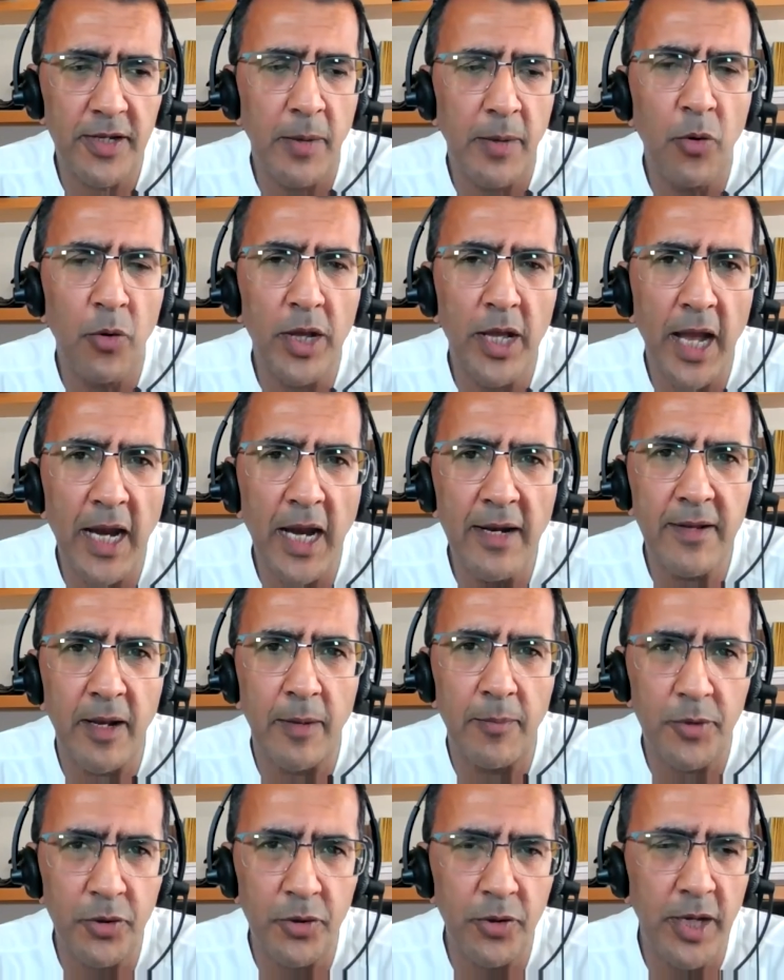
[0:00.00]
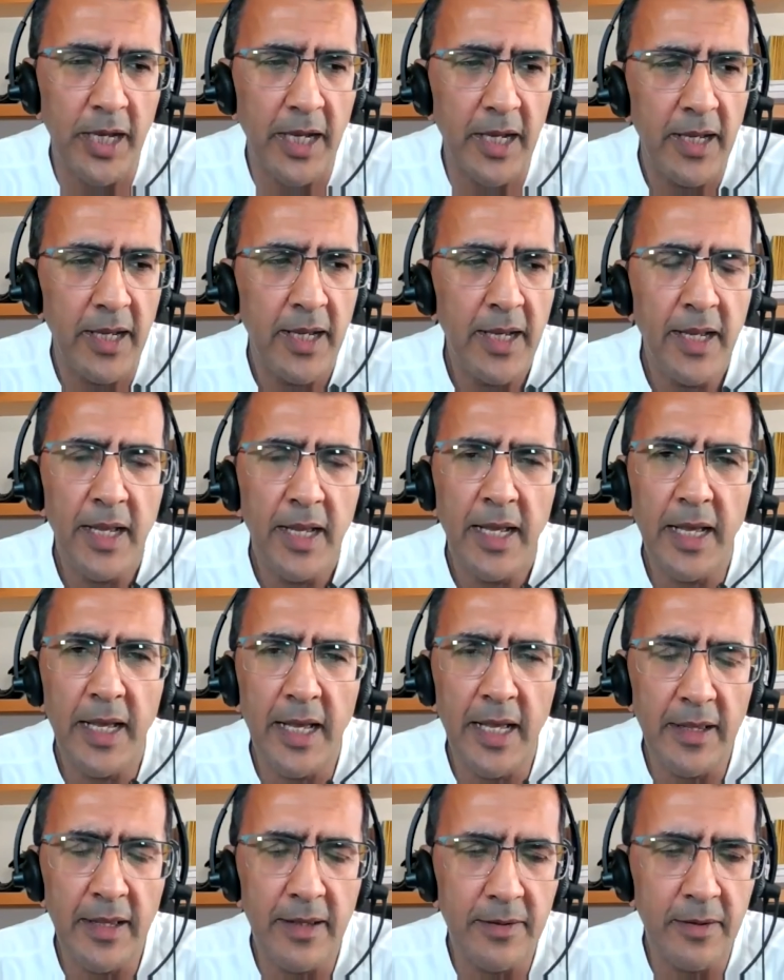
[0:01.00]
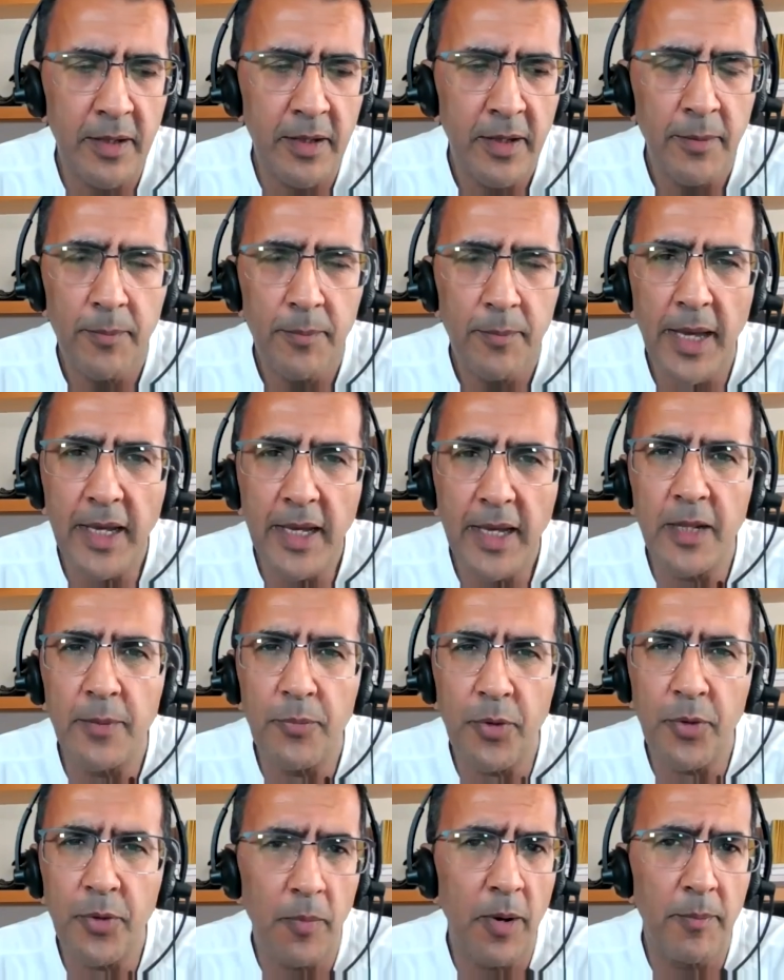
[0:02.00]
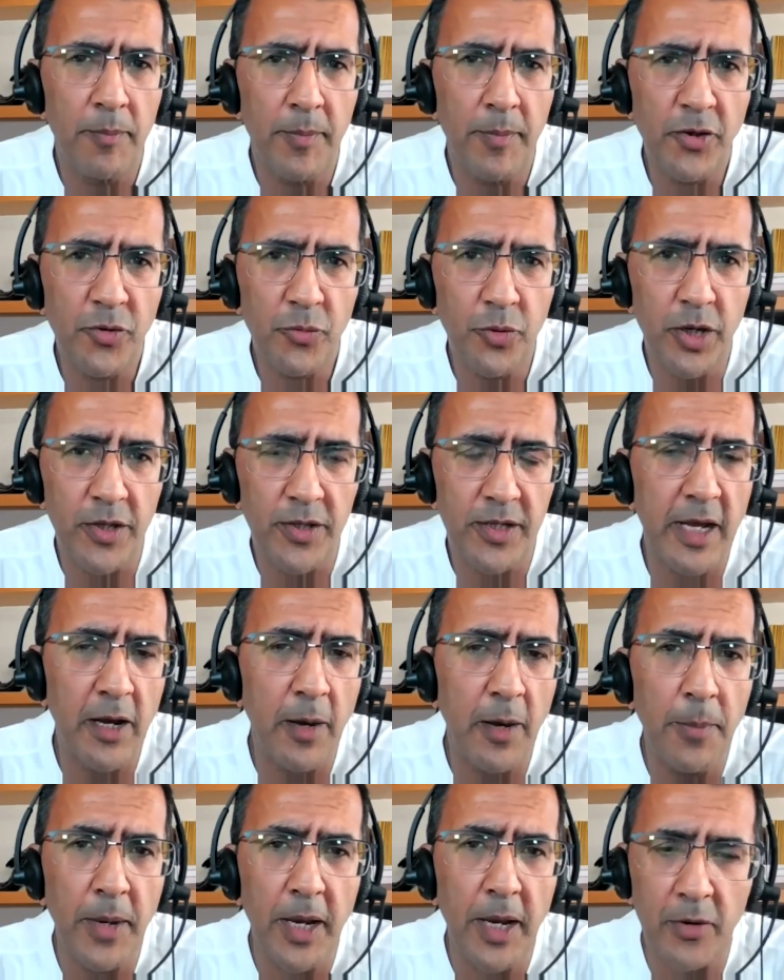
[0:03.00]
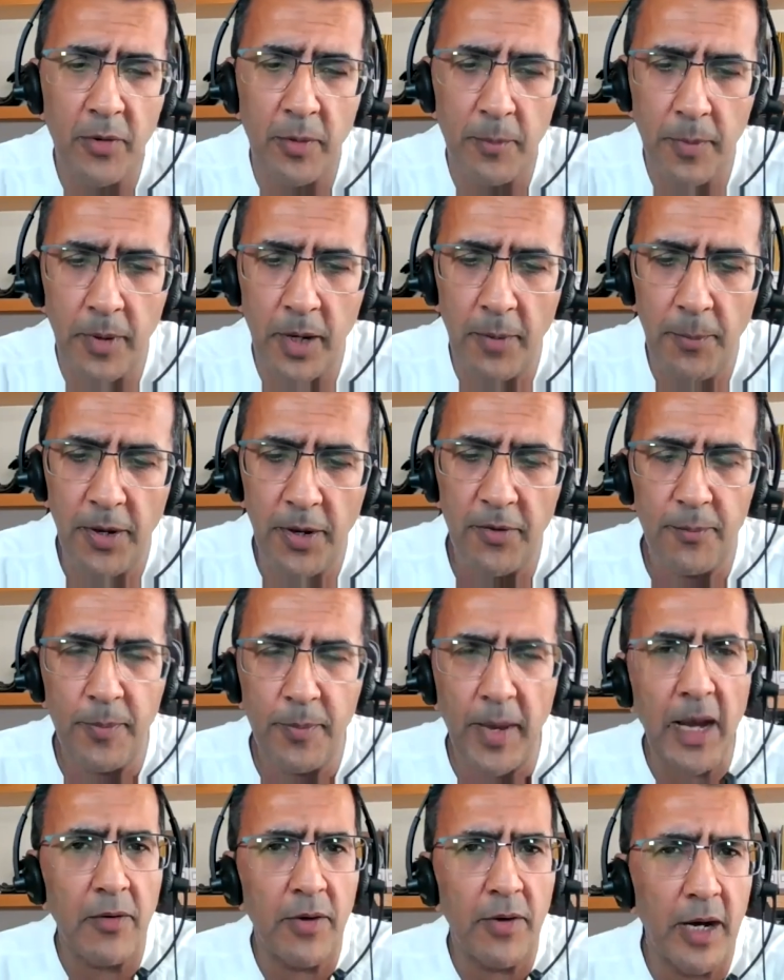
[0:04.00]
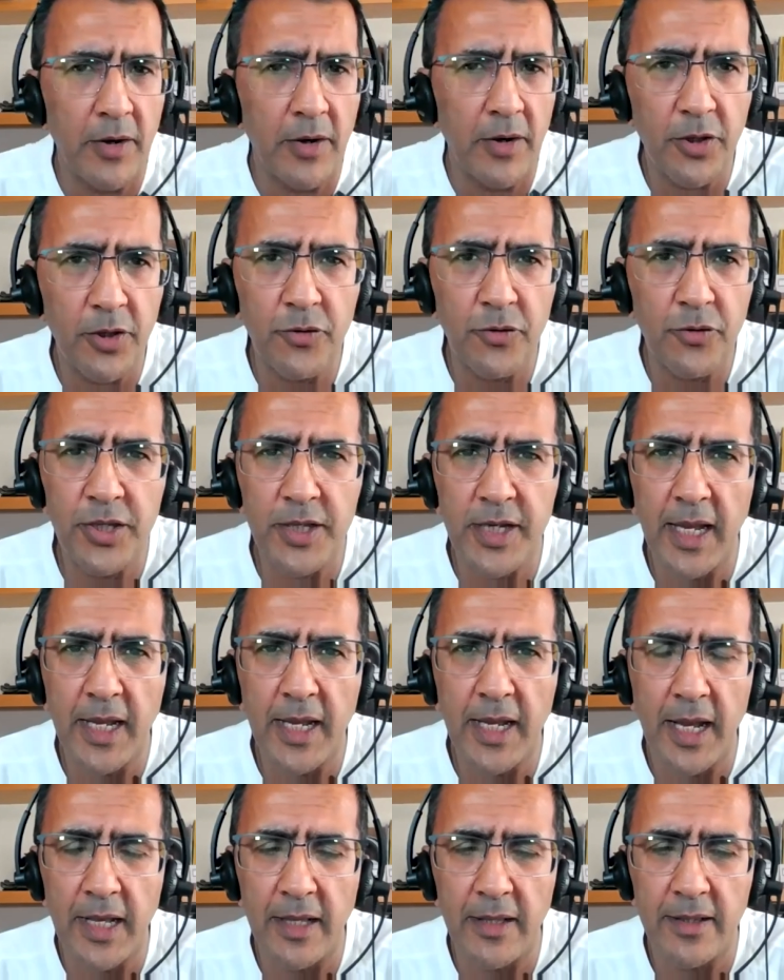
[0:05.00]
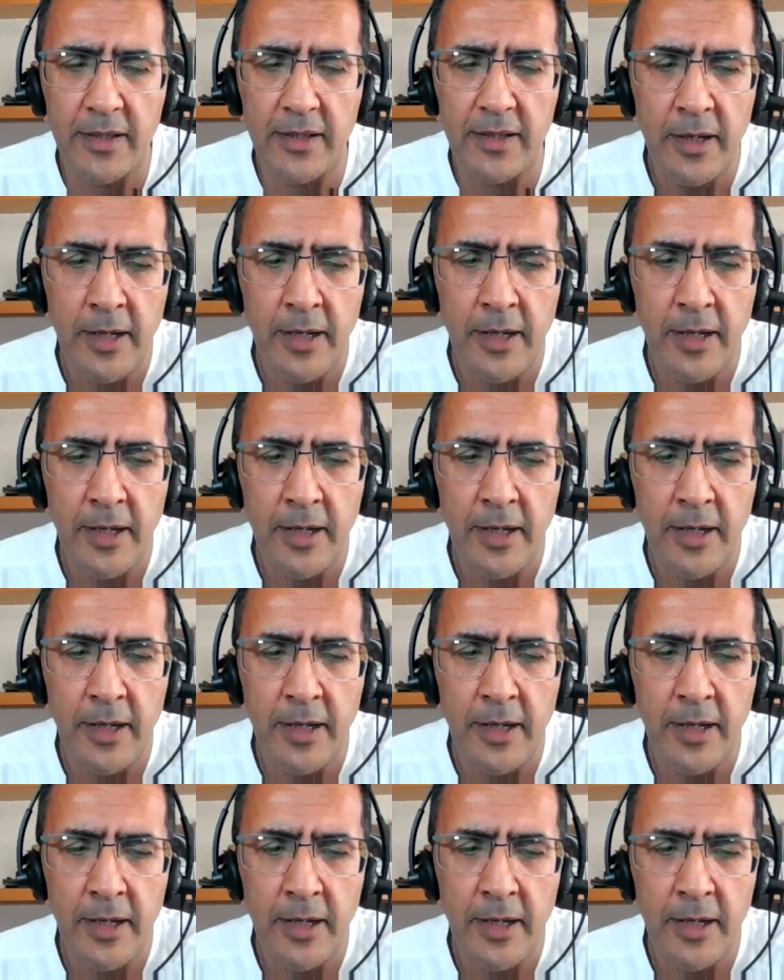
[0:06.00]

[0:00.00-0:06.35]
And what it ends up doing is making the problem much worse. Now, a bit, a bit of background on the Chris Day case.